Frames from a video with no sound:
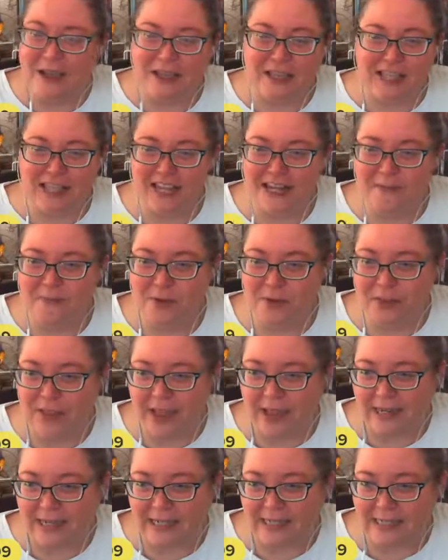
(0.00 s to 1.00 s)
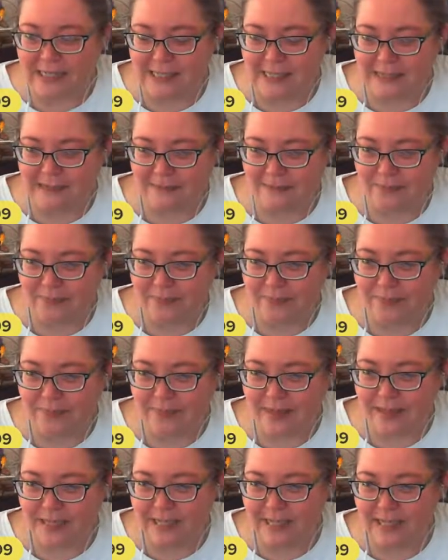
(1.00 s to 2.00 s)
Kill them with kindness.
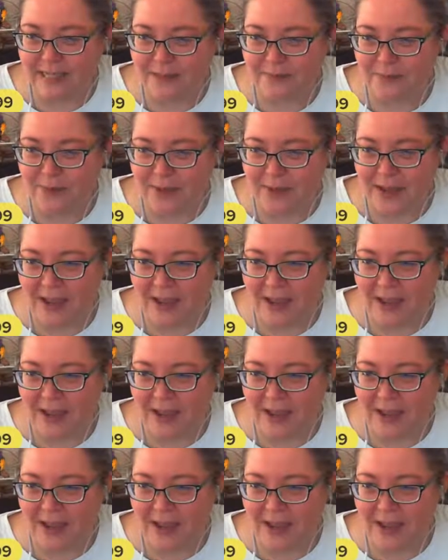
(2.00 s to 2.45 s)
Kill them with